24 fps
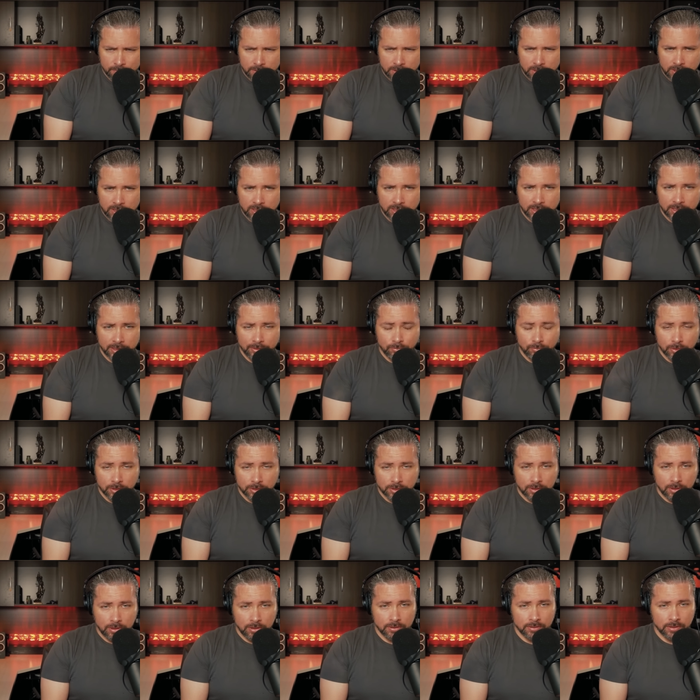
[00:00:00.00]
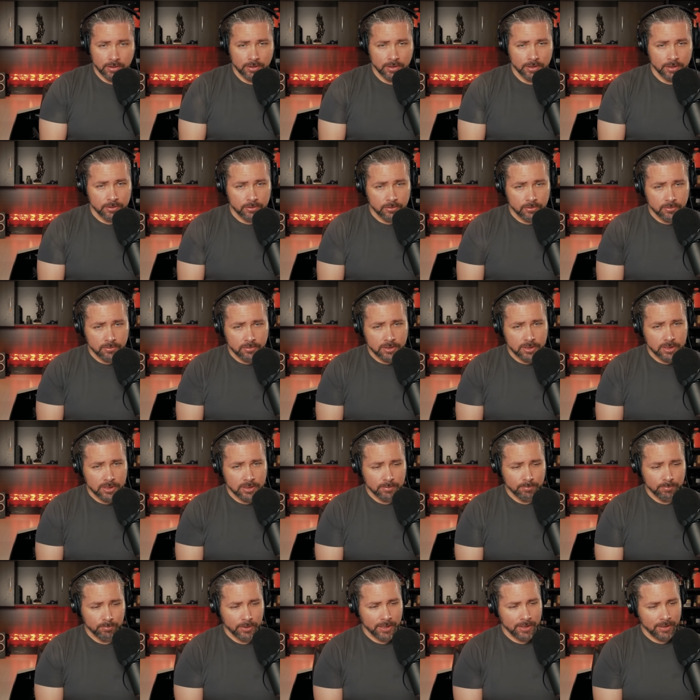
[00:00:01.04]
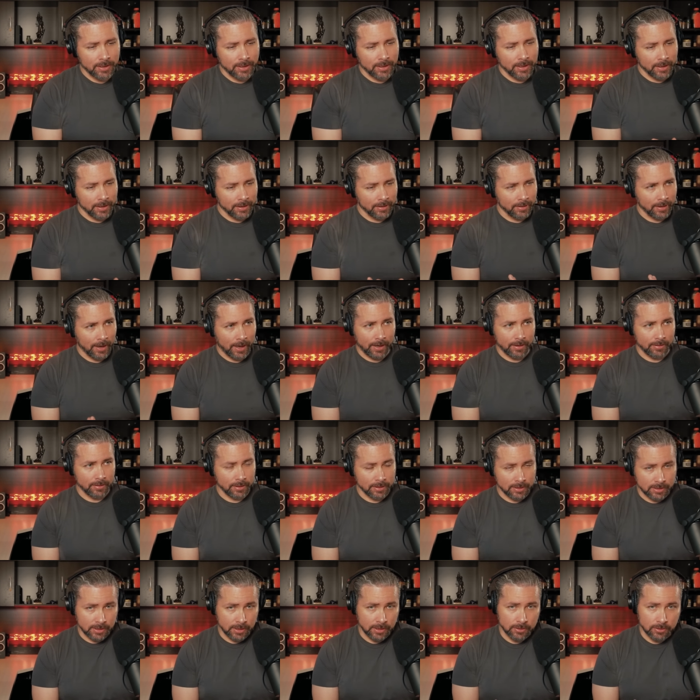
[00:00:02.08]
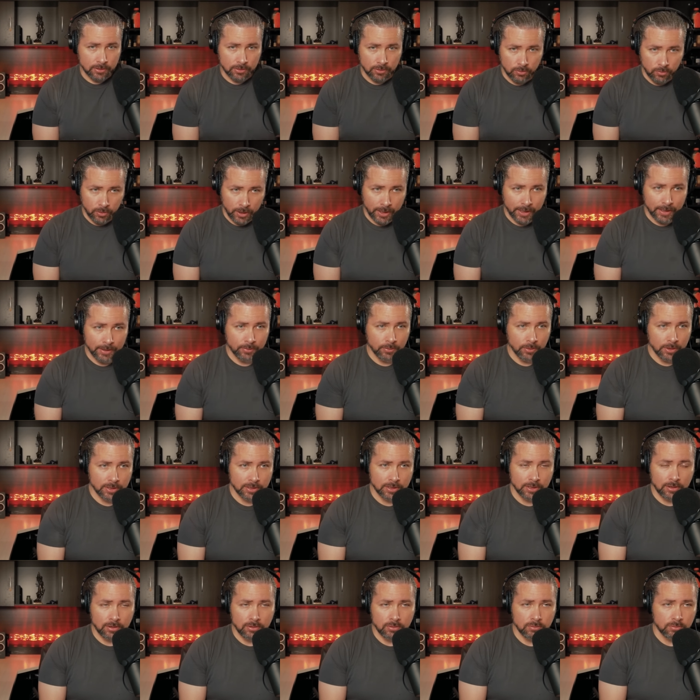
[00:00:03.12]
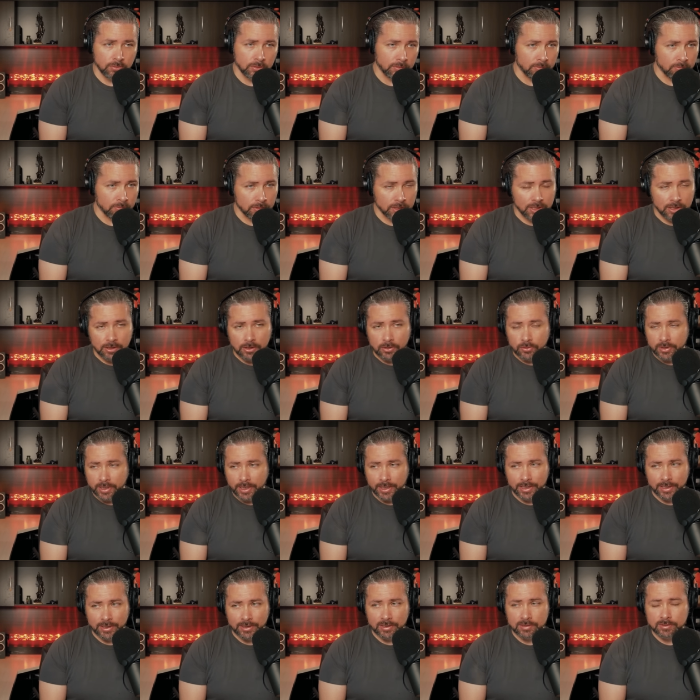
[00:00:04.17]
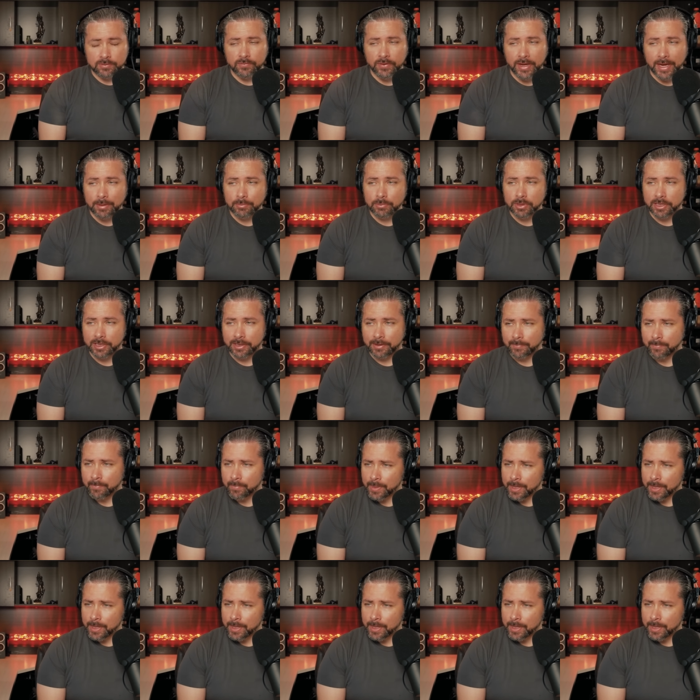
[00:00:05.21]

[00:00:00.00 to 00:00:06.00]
she was on the news, but in not a sinister way. It was, oh, we're relocating this family